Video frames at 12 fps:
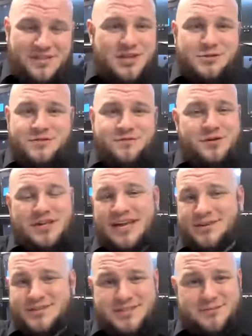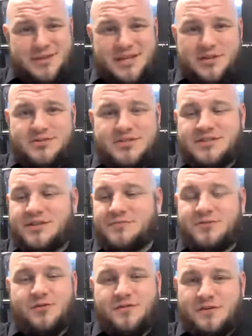They use it for calcium. They use it, the
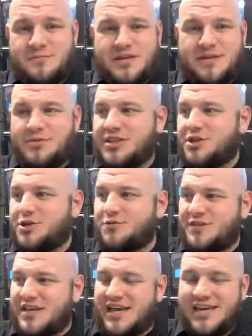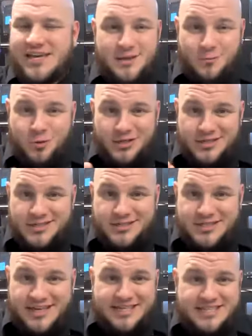UVB, but the UVA, and we'll get
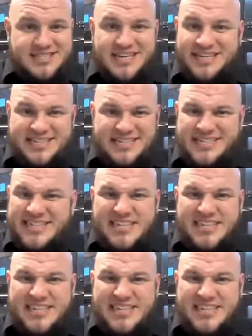into that in a second.